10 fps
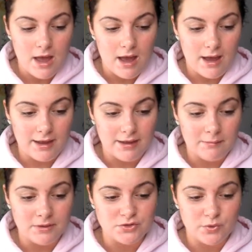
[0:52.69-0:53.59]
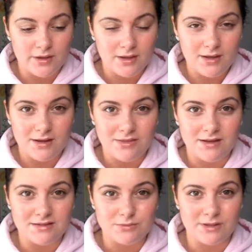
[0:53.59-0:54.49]
I am enjoying it and I
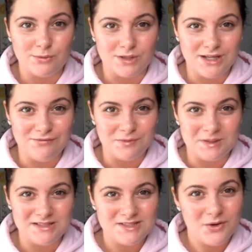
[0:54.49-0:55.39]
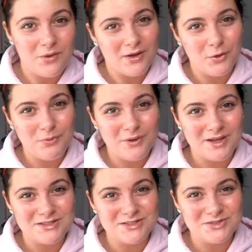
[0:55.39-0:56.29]
think it's really working for me. So I hope you
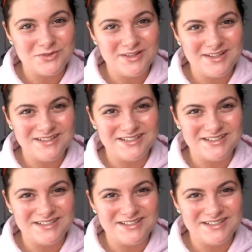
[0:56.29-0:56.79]
guys enjoy.